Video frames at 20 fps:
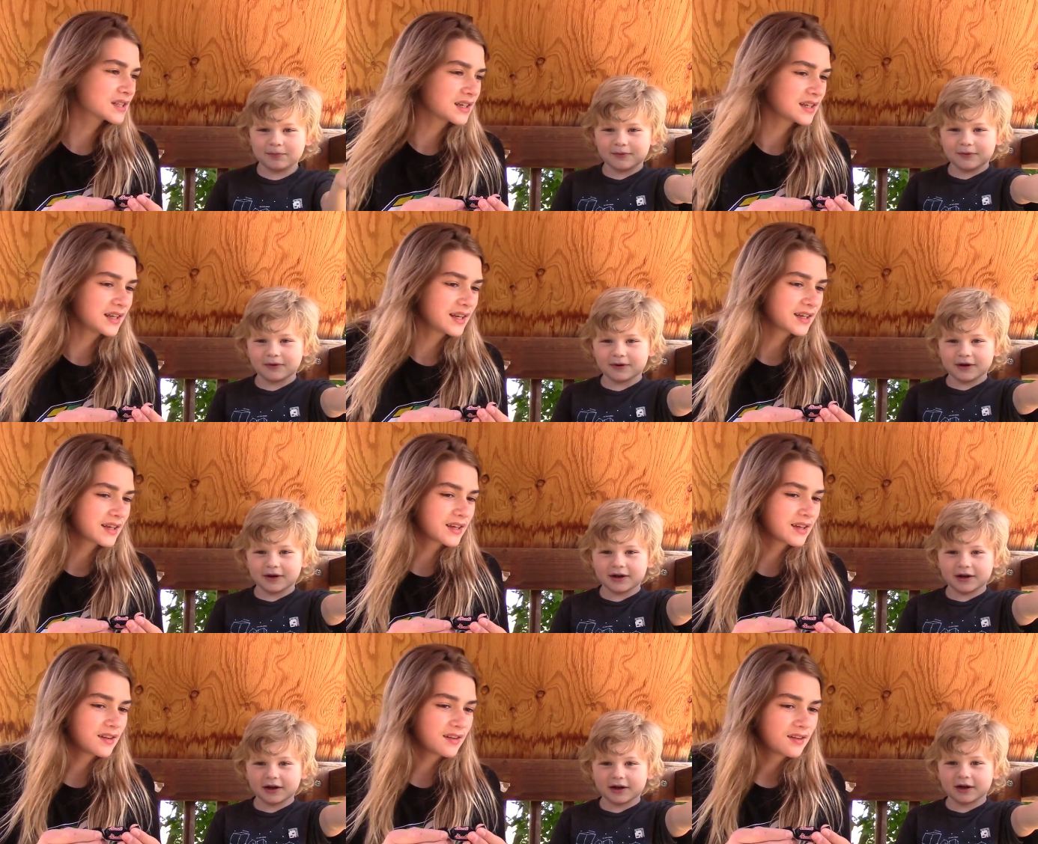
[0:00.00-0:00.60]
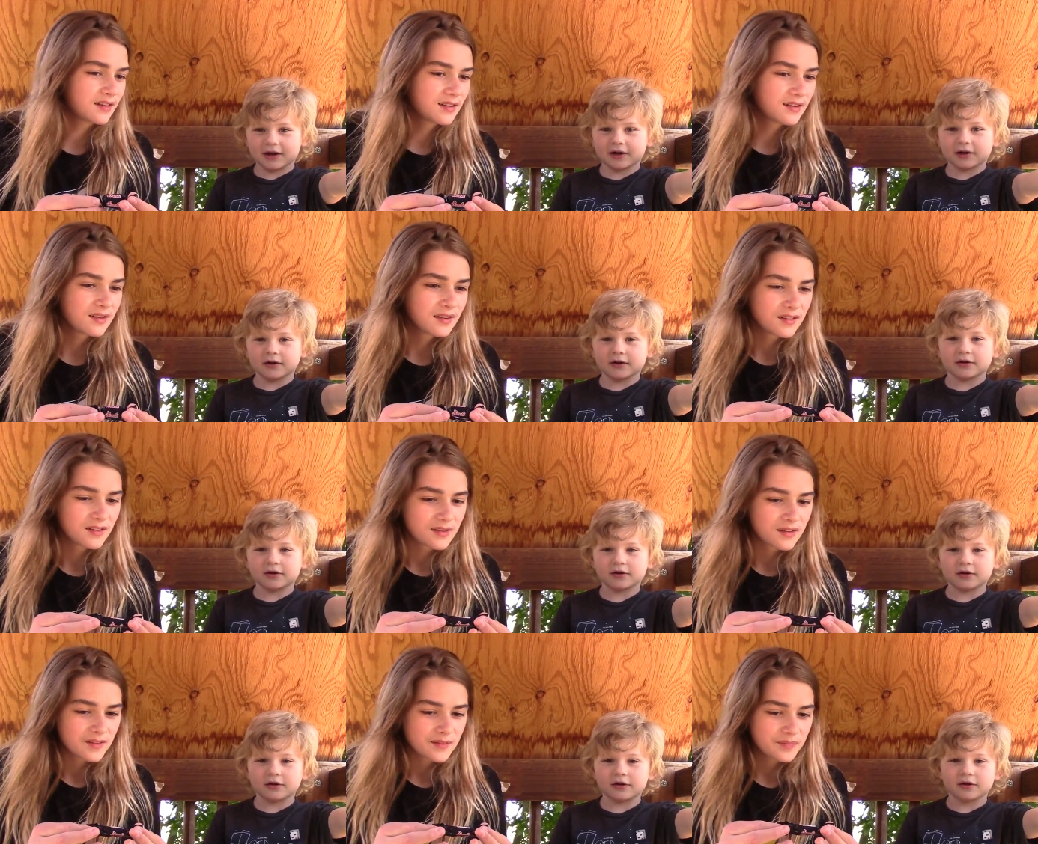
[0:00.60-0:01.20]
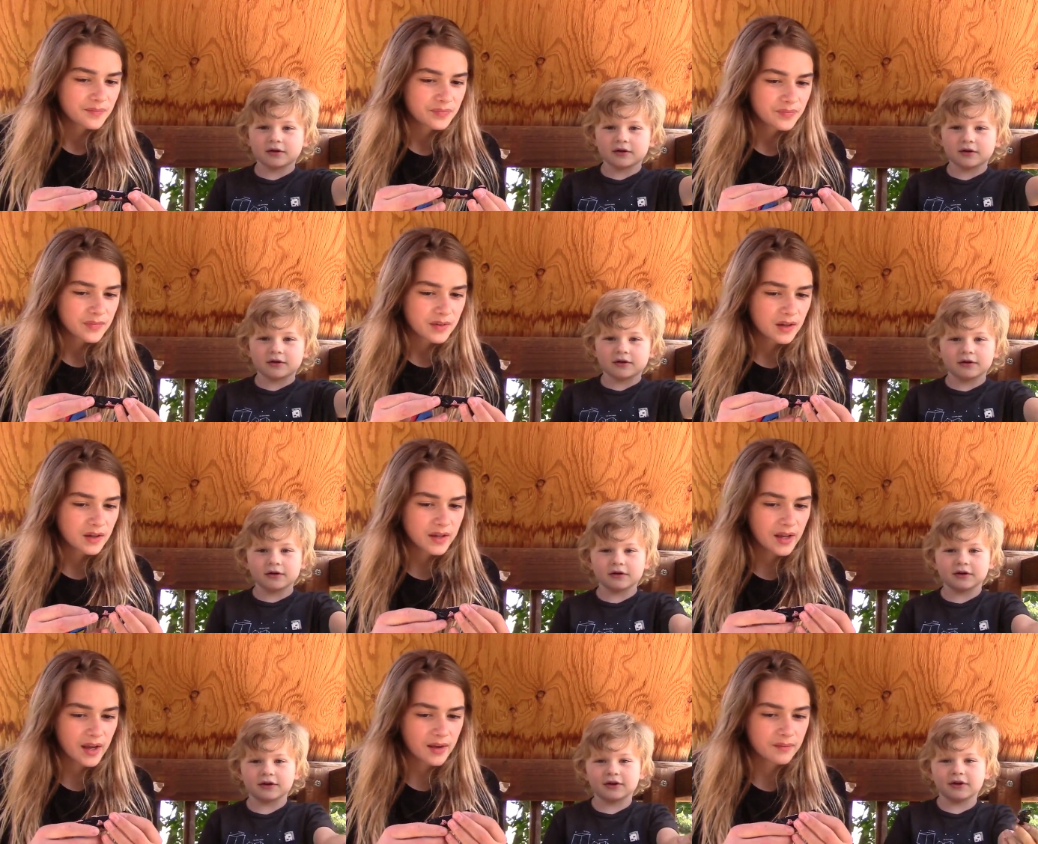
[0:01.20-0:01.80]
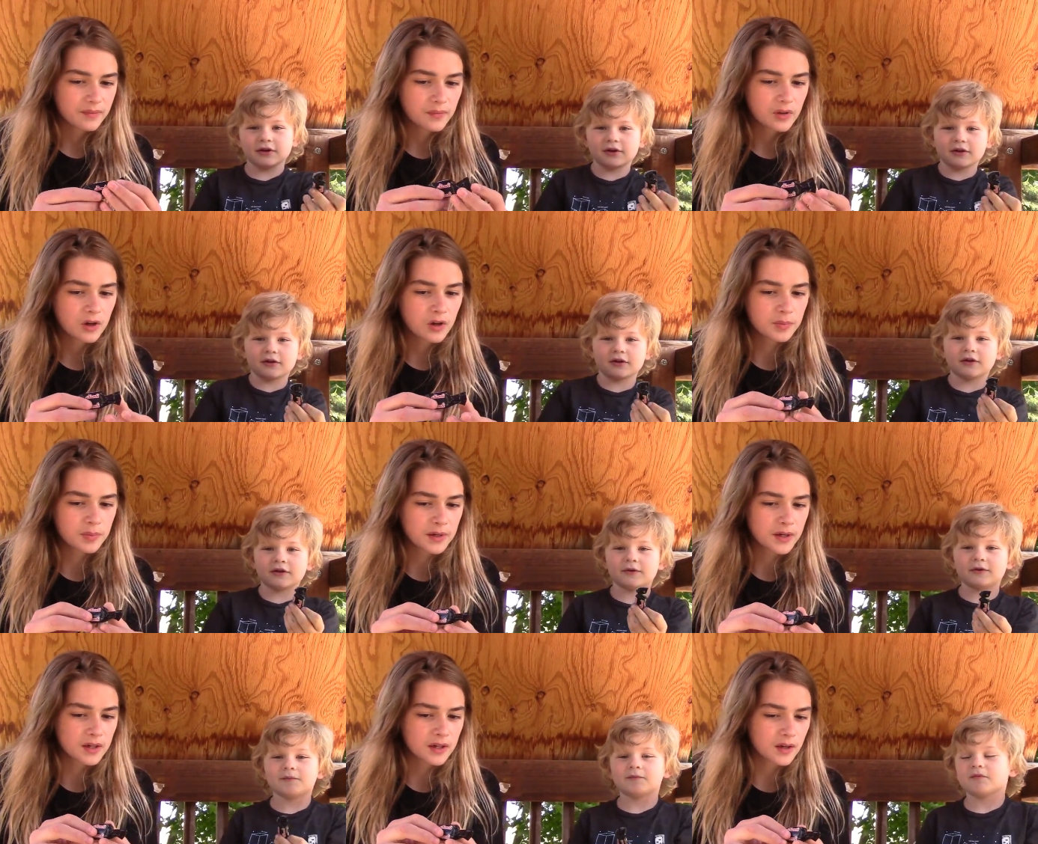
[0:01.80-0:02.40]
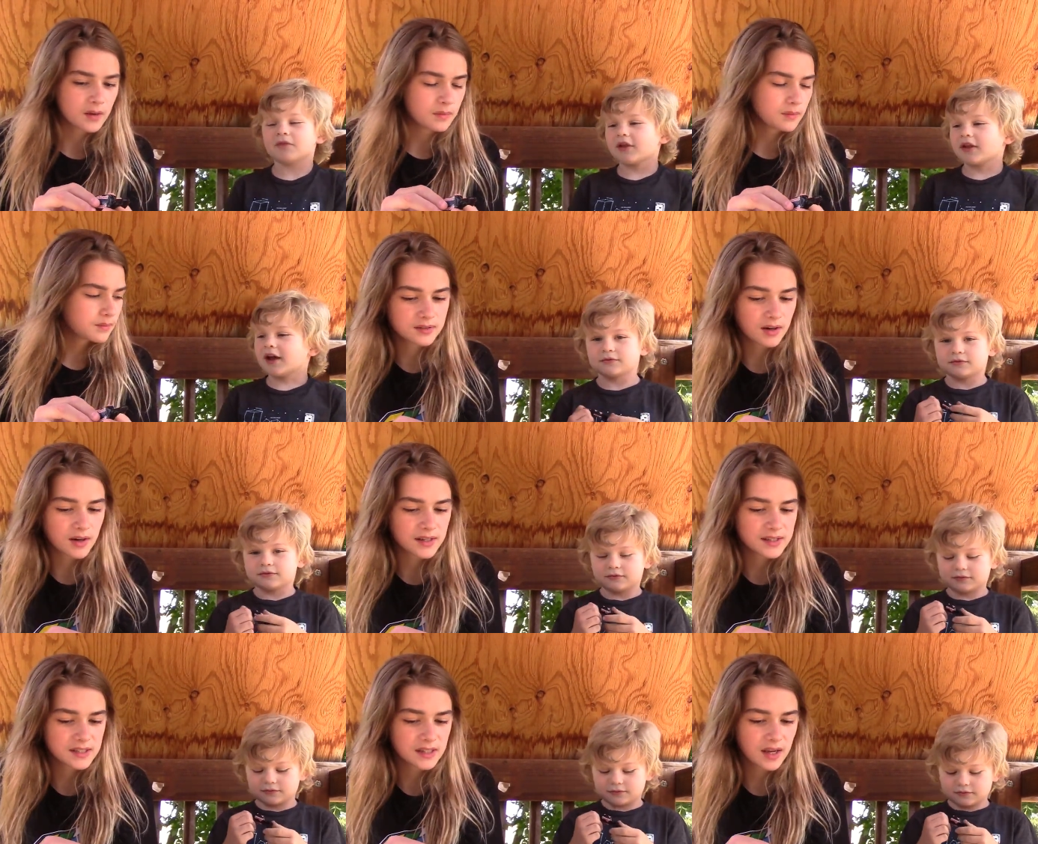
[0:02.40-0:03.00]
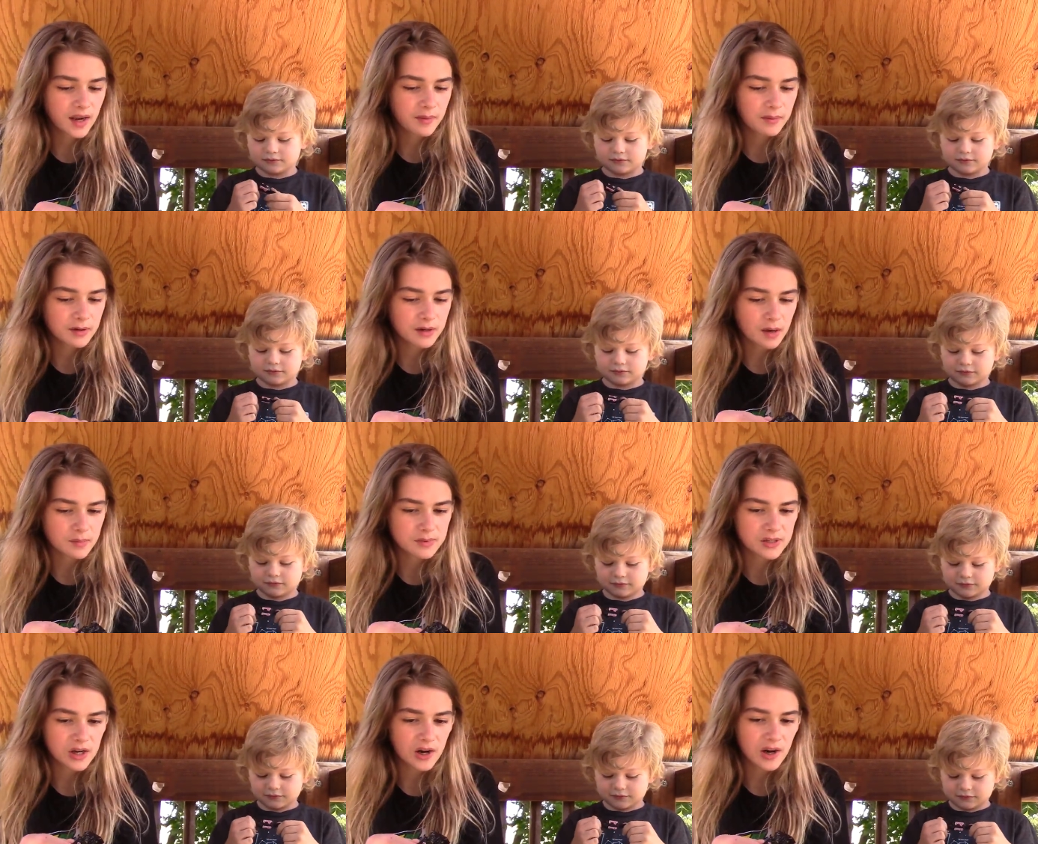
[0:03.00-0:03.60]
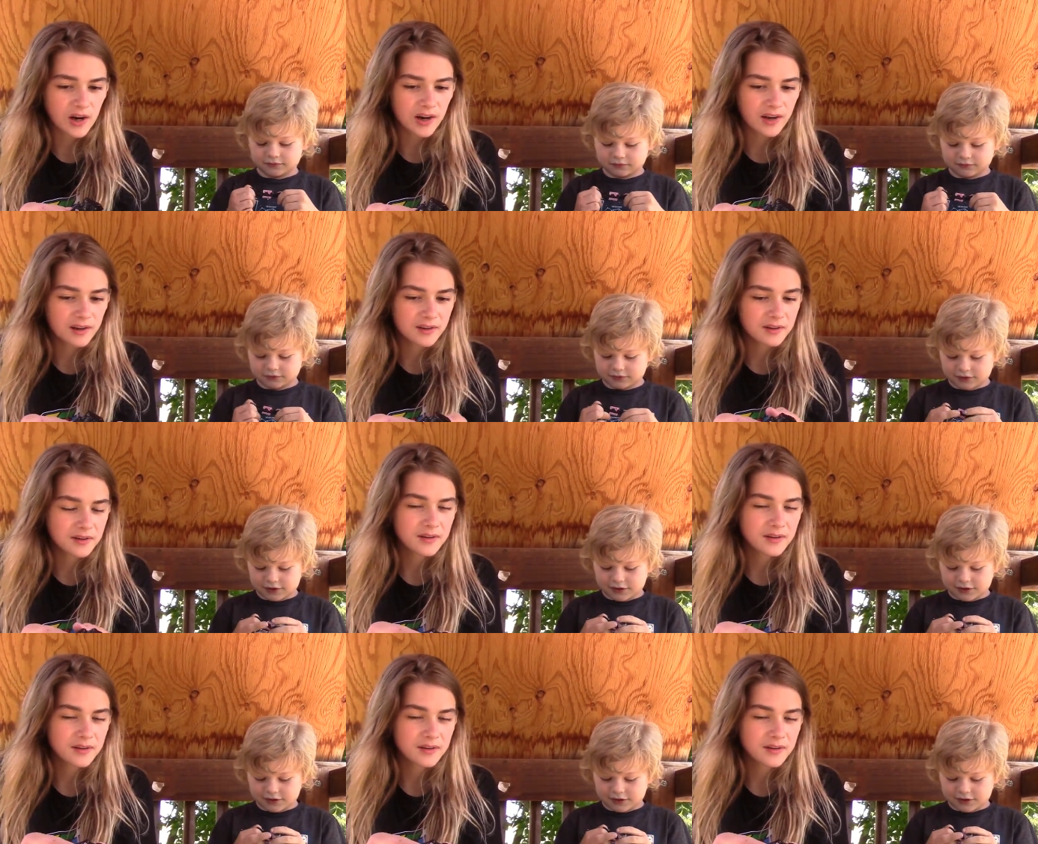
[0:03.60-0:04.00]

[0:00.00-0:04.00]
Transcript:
Speaker 1: You're gonna like it. Okay, open it up. CrazyGamer, I'm sorry.